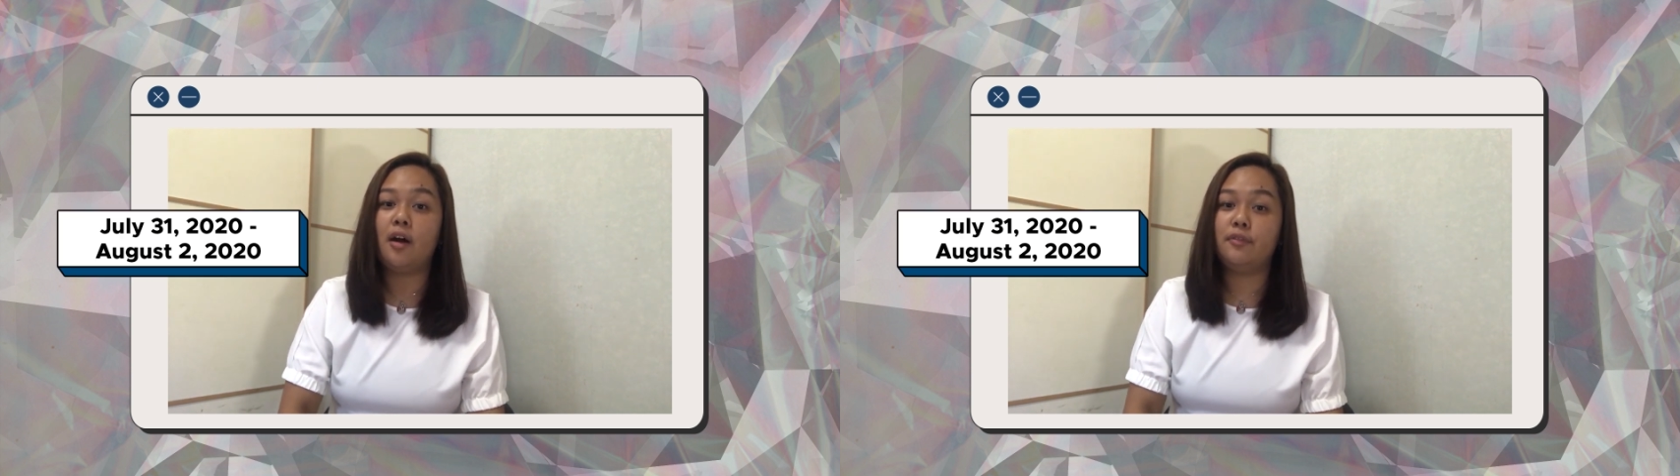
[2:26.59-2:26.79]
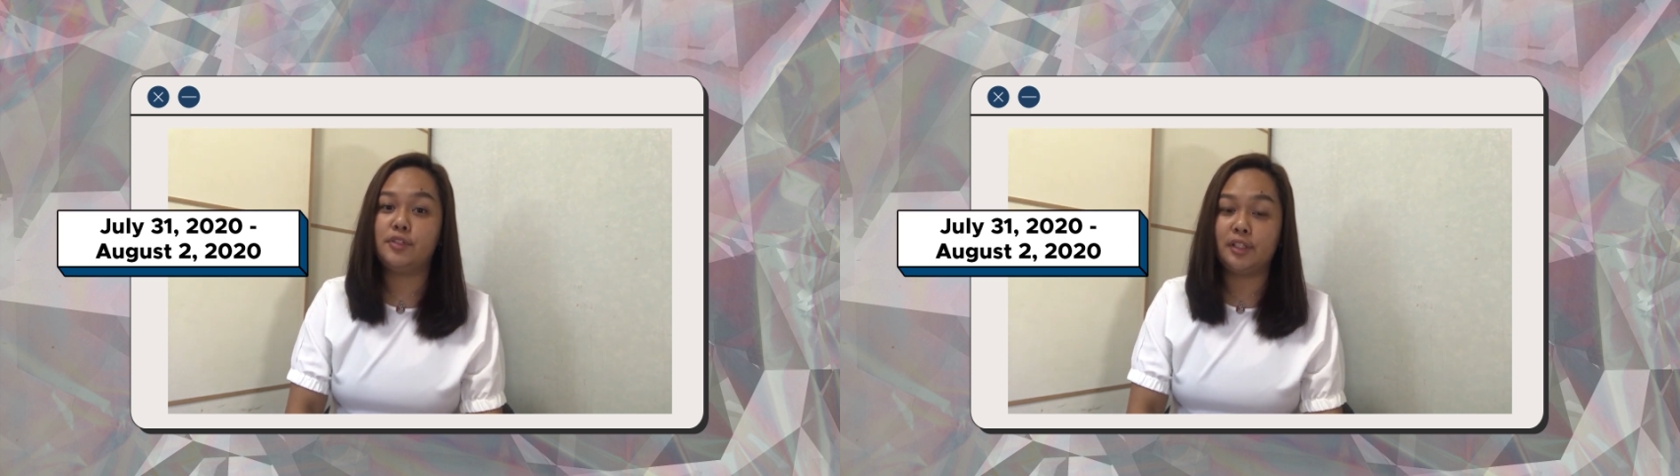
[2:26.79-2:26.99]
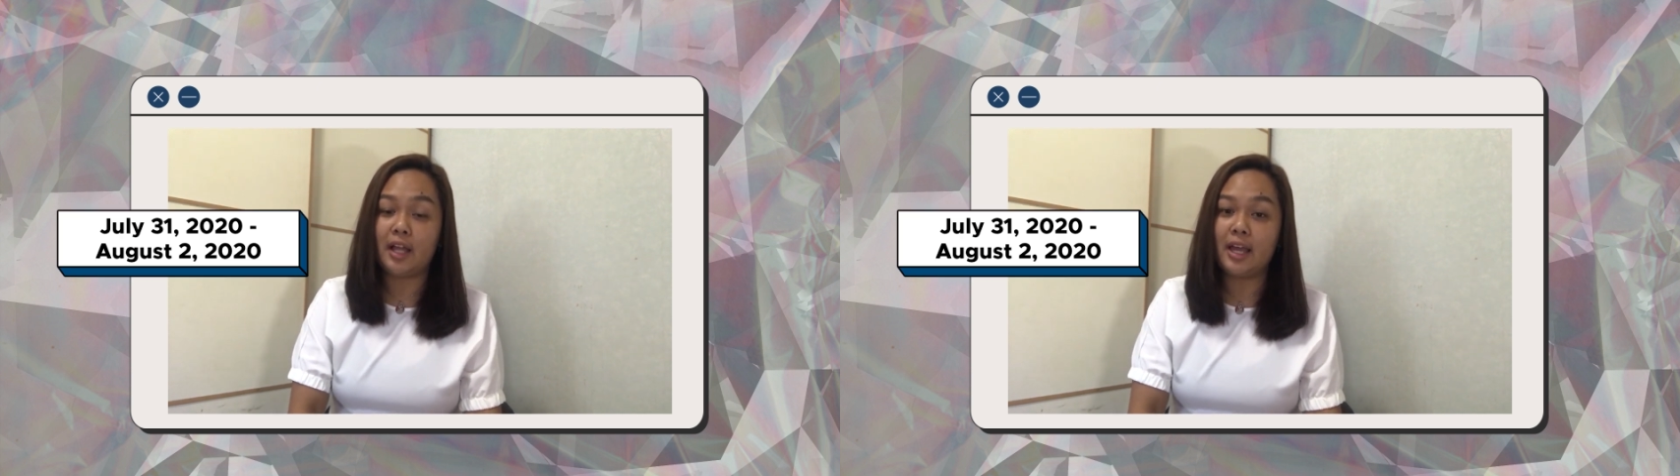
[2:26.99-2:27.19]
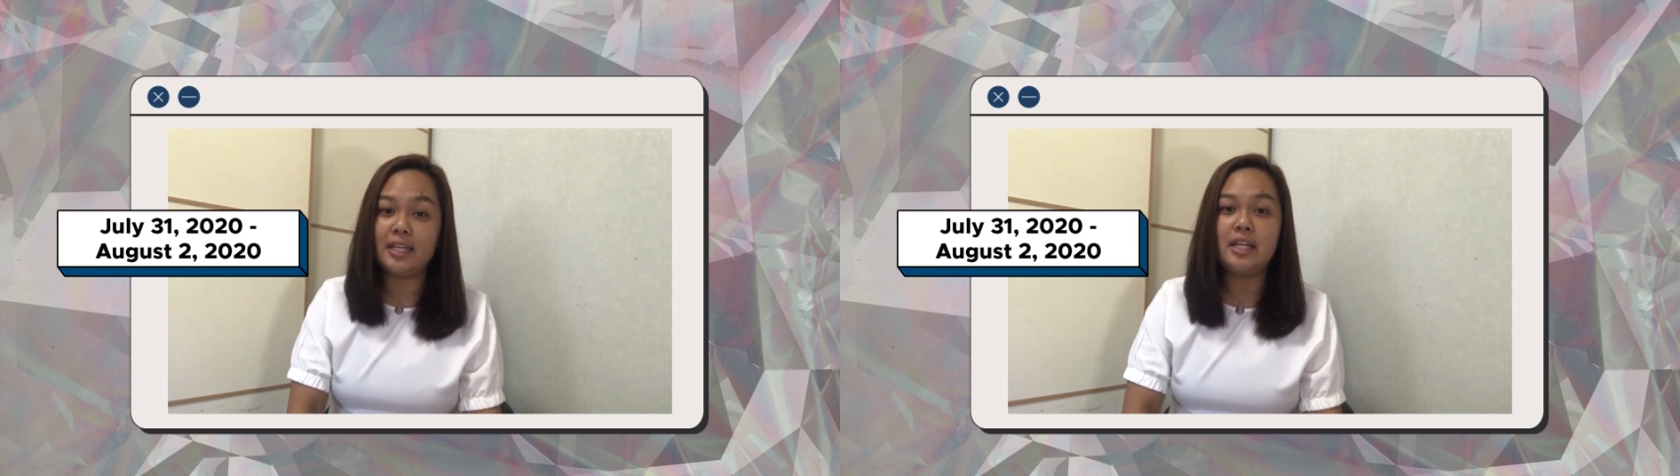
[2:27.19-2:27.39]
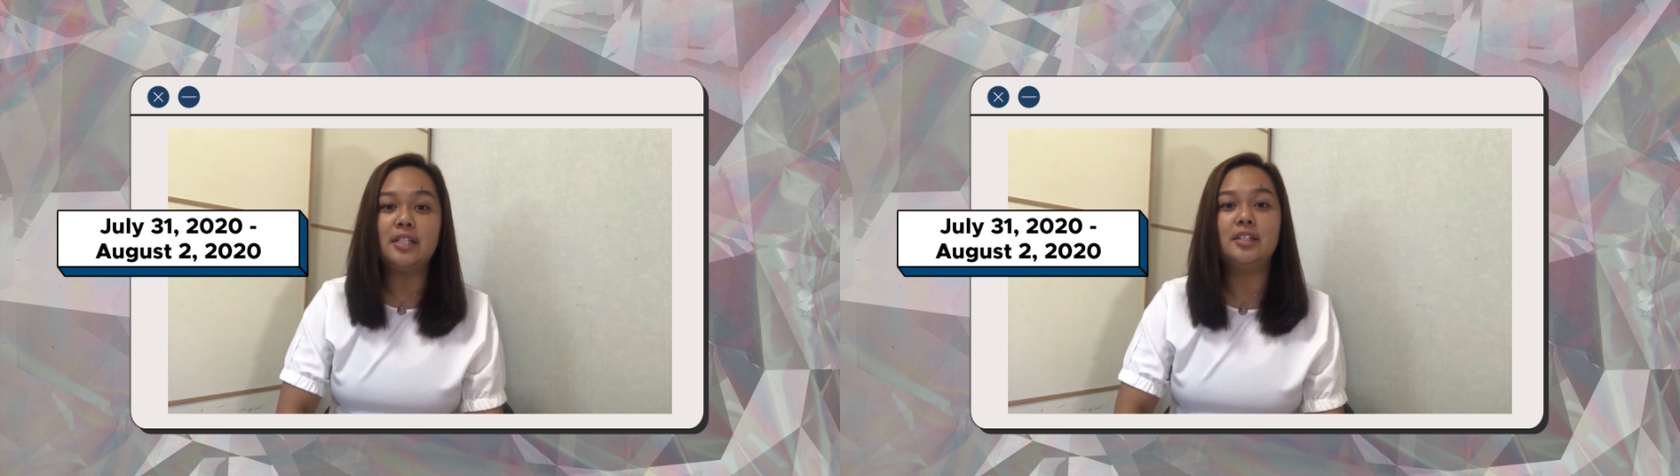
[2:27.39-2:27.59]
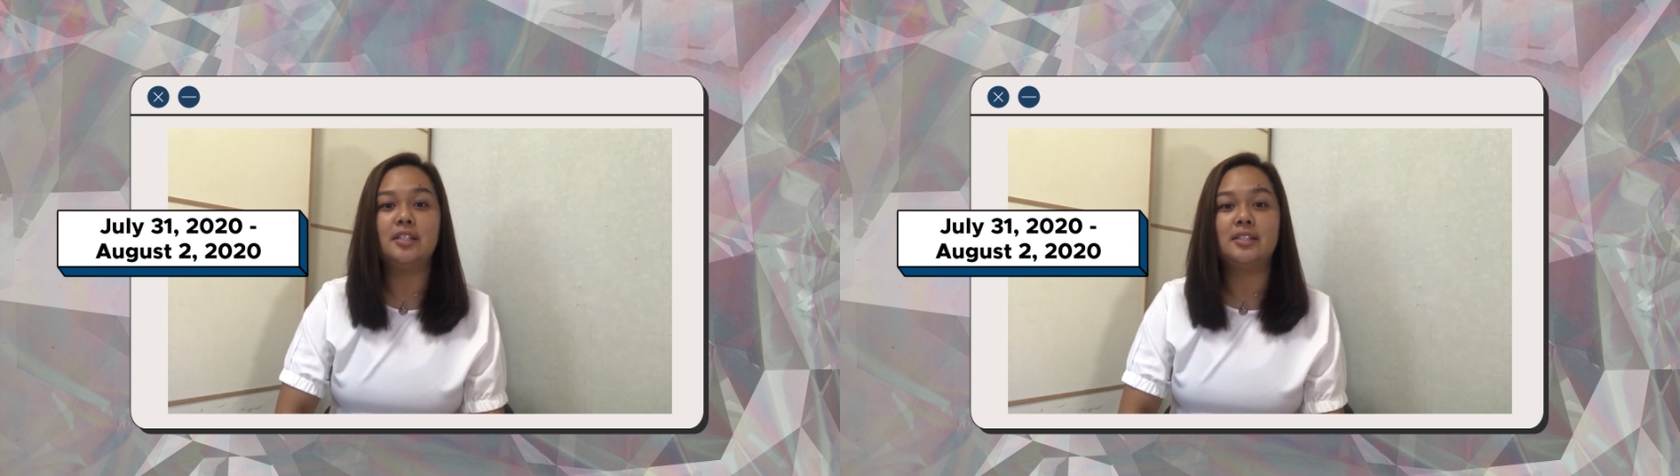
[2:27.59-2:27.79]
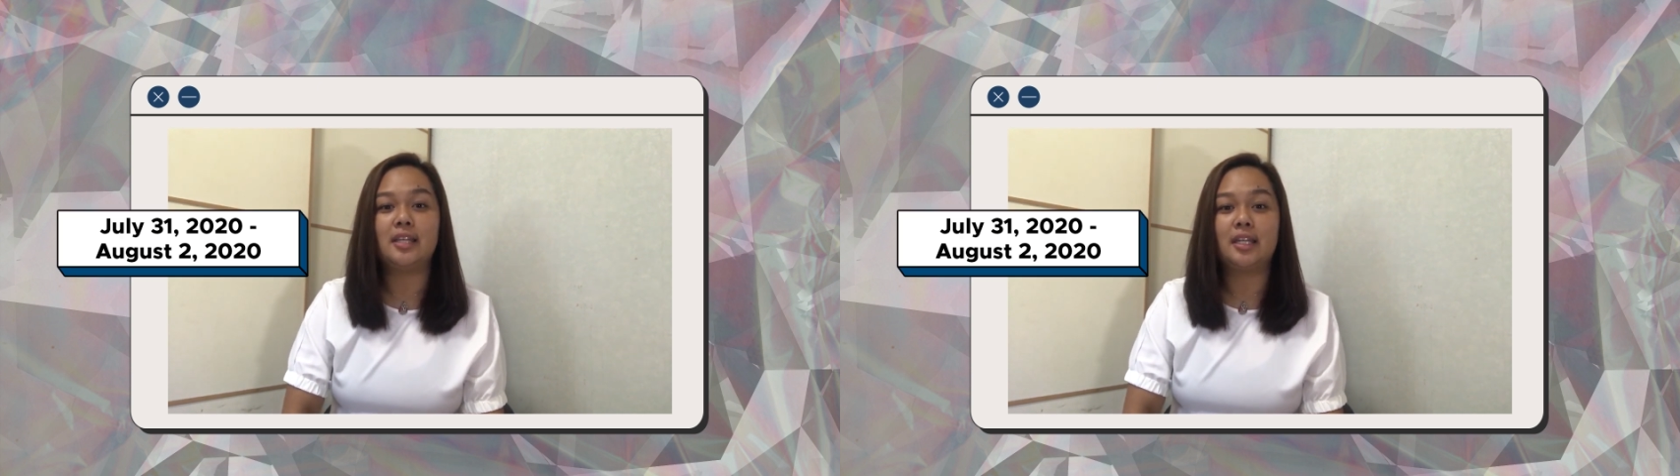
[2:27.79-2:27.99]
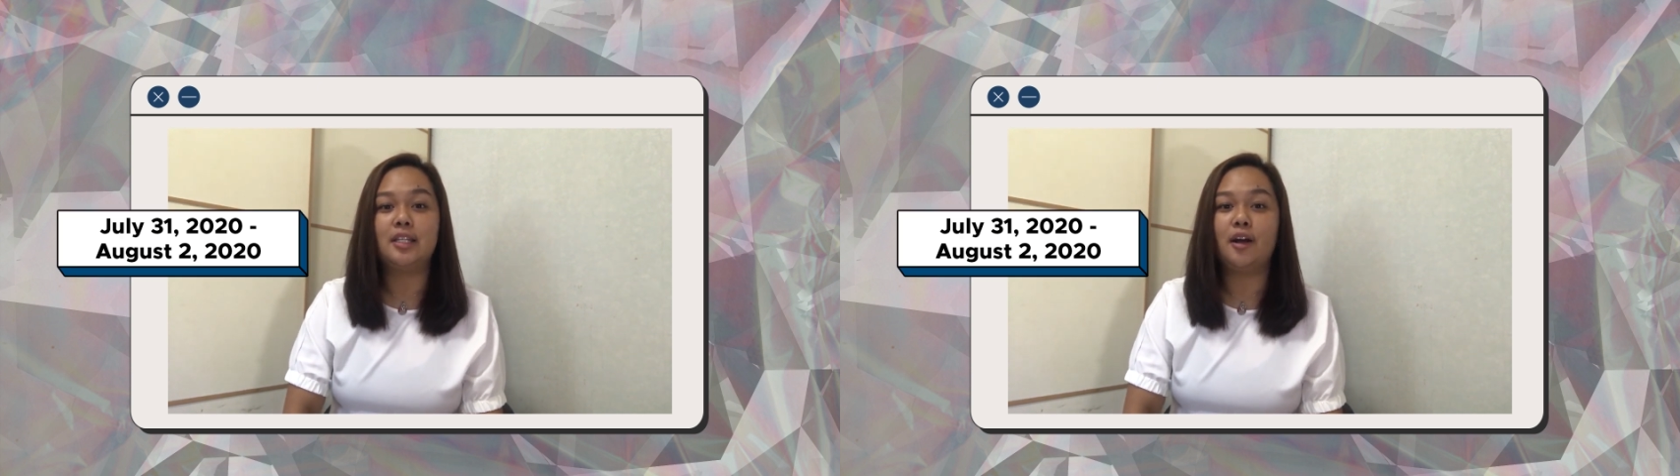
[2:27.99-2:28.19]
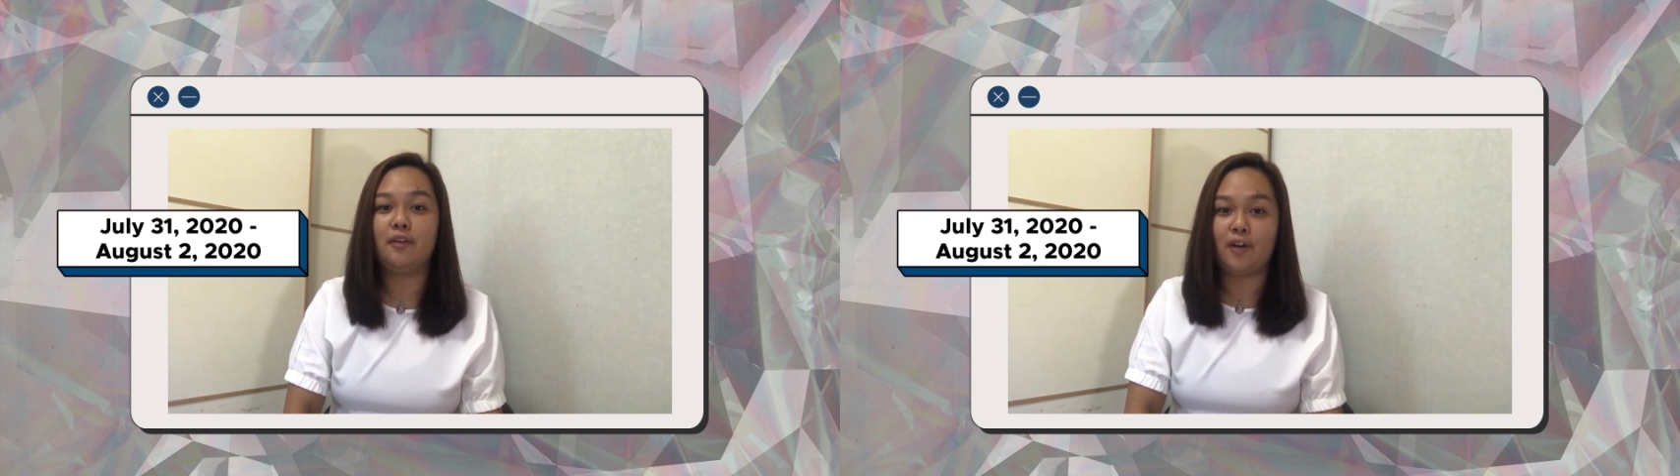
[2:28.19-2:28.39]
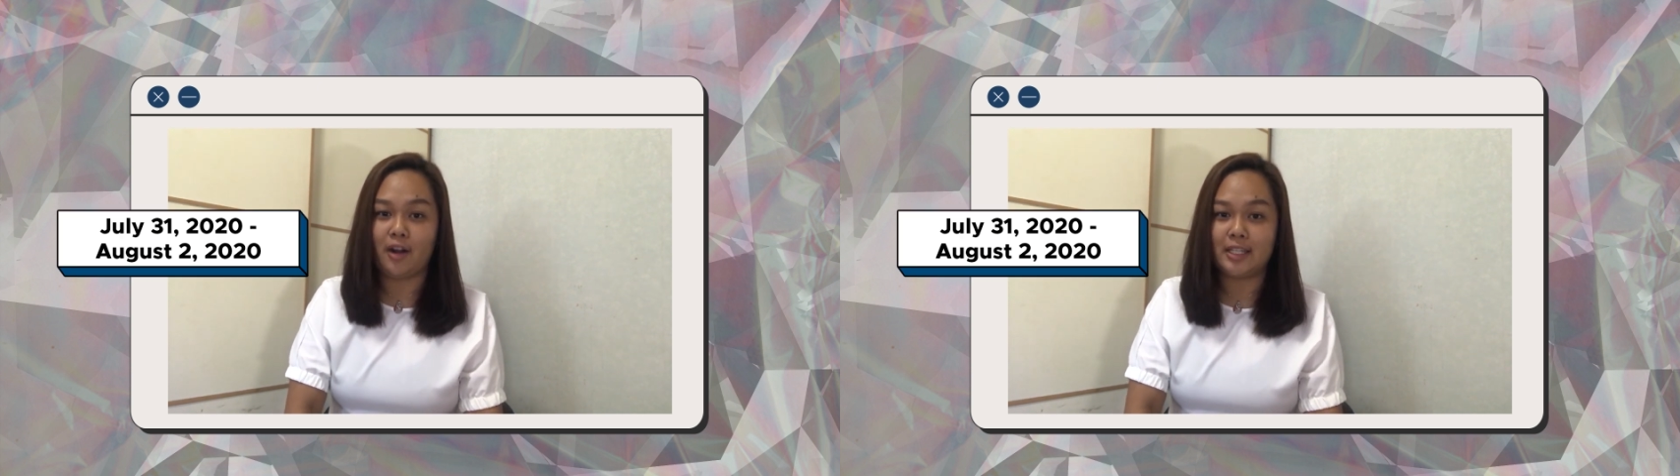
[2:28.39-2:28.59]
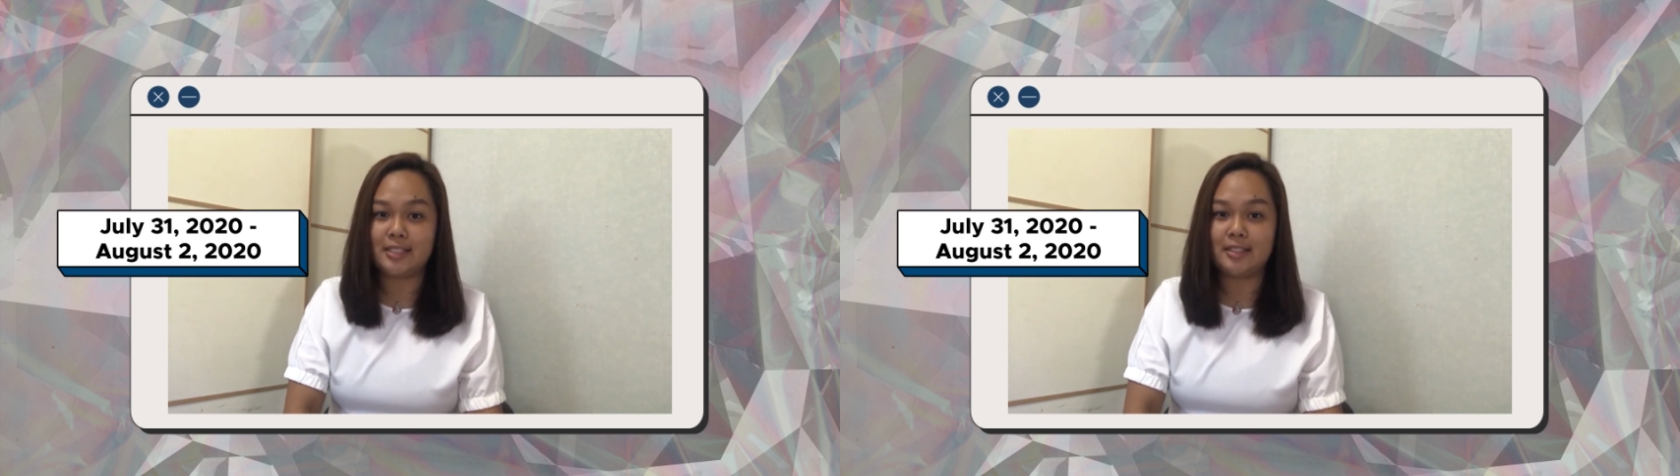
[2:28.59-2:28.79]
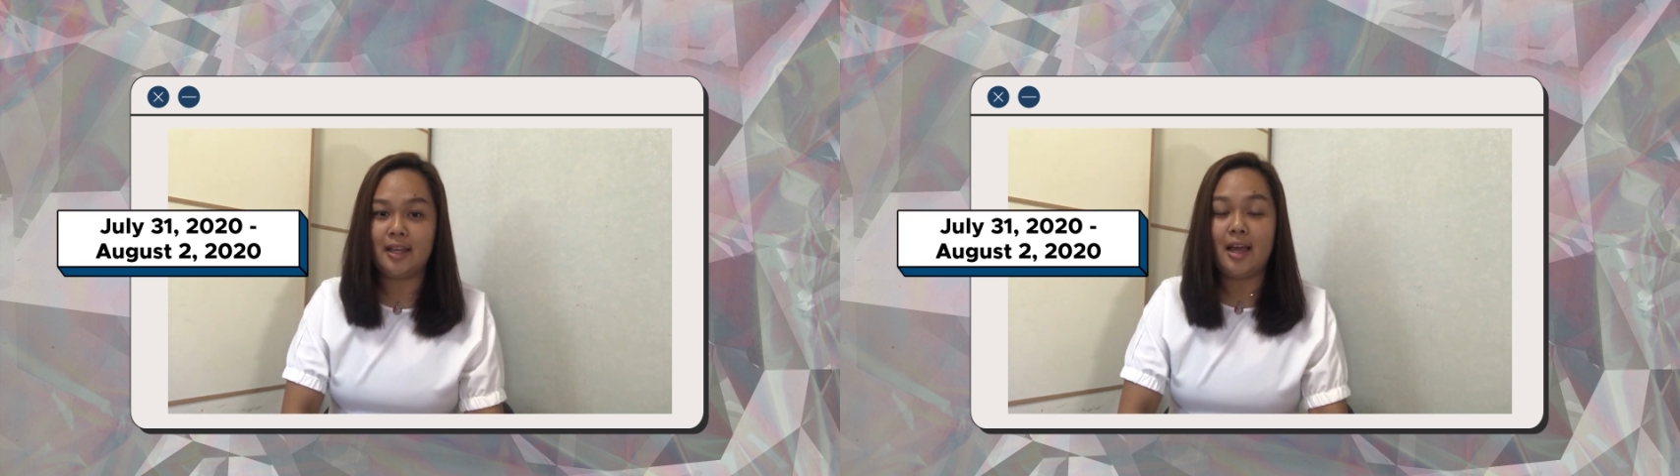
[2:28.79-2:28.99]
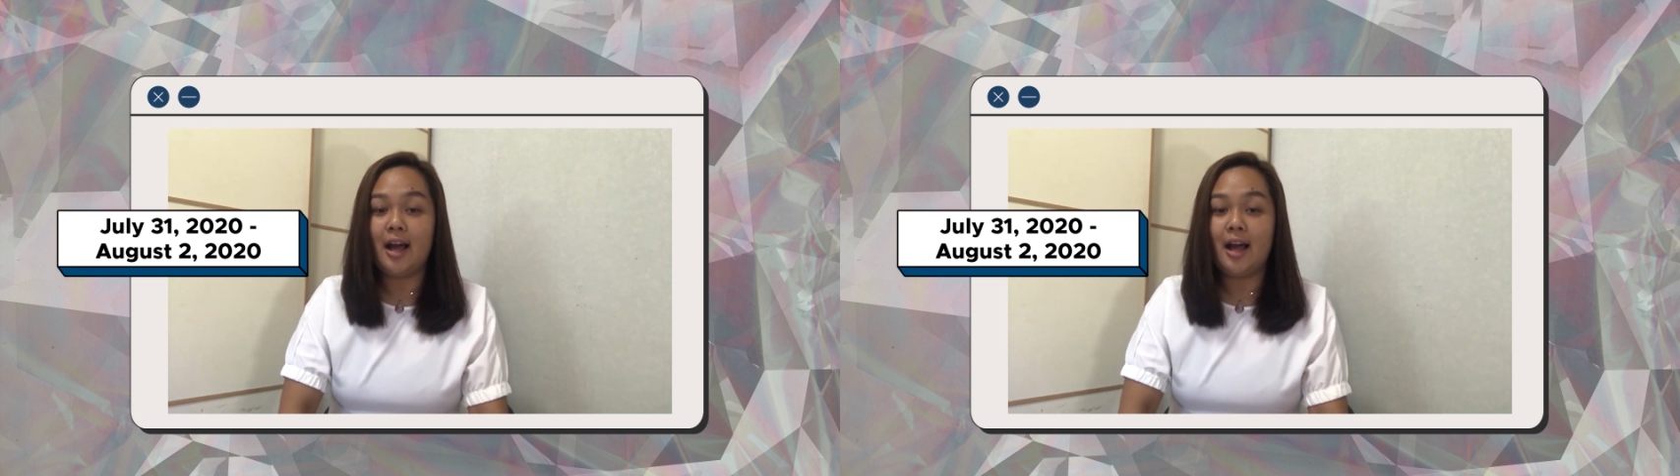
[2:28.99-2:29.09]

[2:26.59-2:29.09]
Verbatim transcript: of July to the 2nd of August.